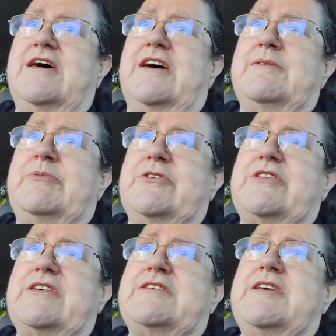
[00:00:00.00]
I put
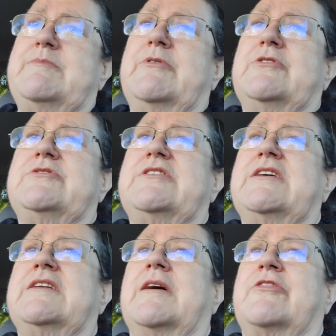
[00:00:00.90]
these T-bones
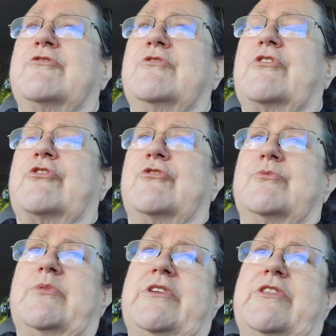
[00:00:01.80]
in. I threw the
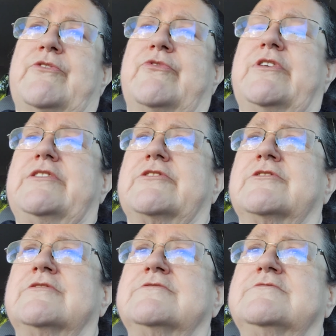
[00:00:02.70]
3rd one in the freezer.